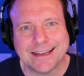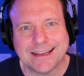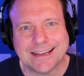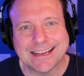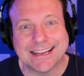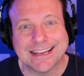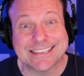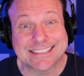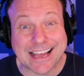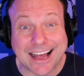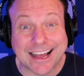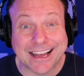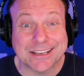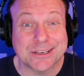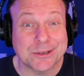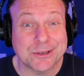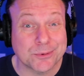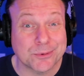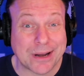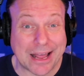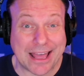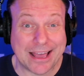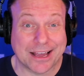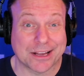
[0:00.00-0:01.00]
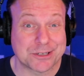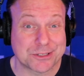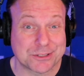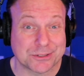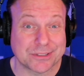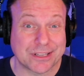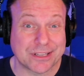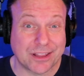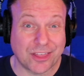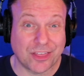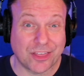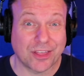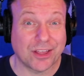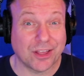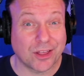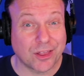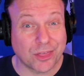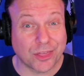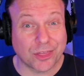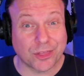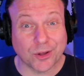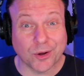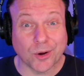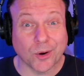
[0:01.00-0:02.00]
is I don't actually think
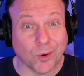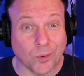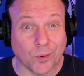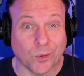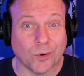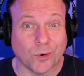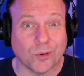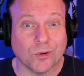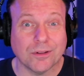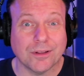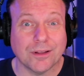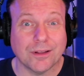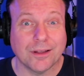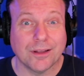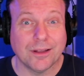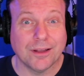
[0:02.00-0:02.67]
the goal